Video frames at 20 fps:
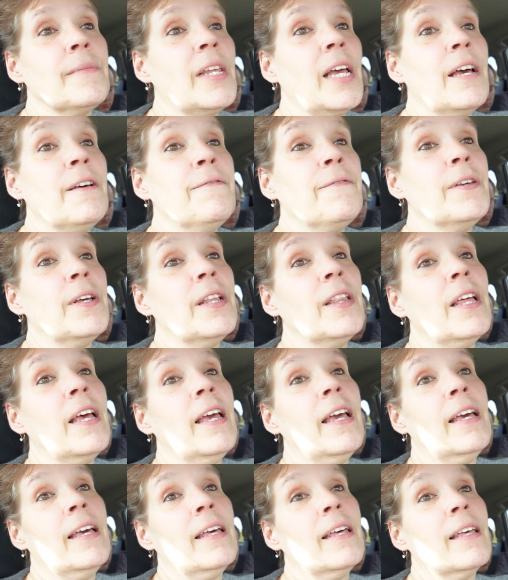I feel
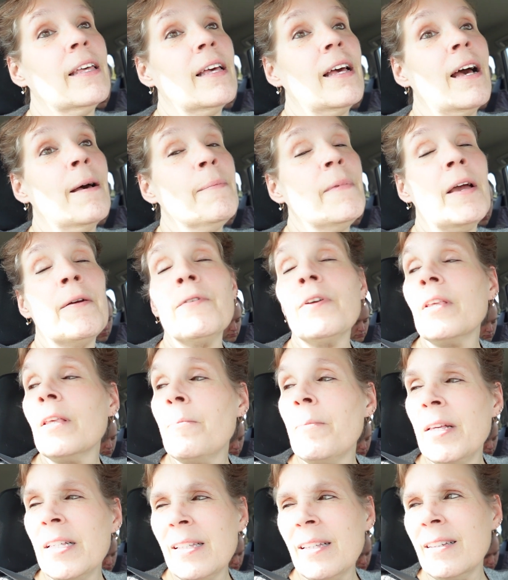like I'm not really
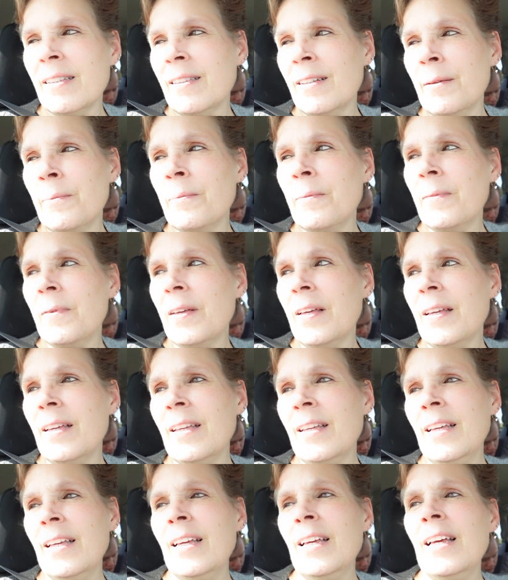missing them. Darn
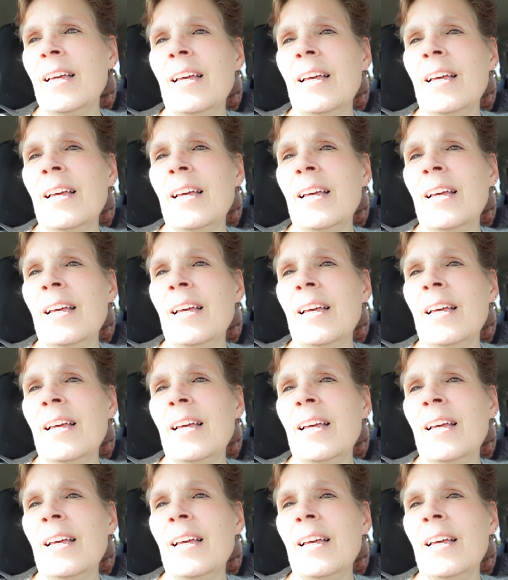it.